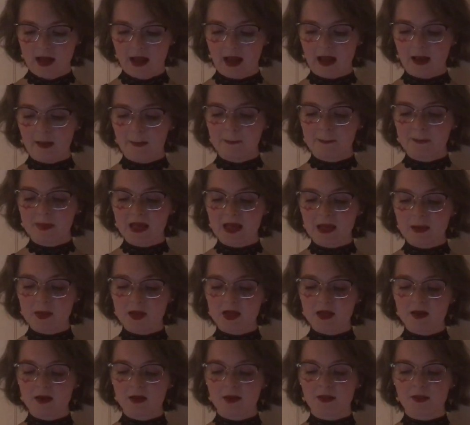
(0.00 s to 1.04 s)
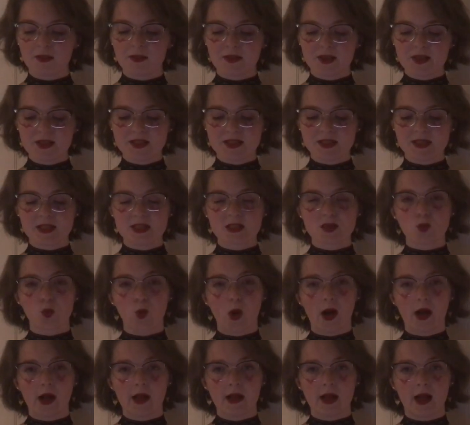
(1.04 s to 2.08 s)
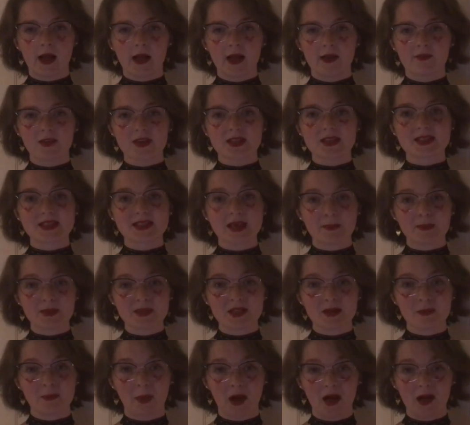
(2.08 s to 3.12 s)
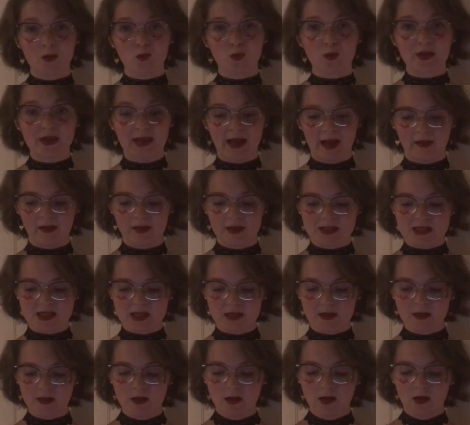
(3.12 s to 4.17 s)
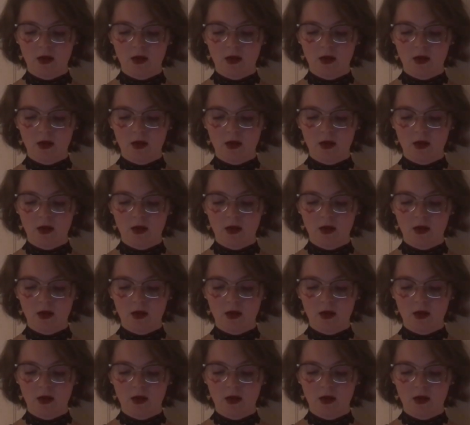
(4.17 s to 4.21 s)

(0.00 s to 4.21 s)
and maybe this is why I have accepted my reality,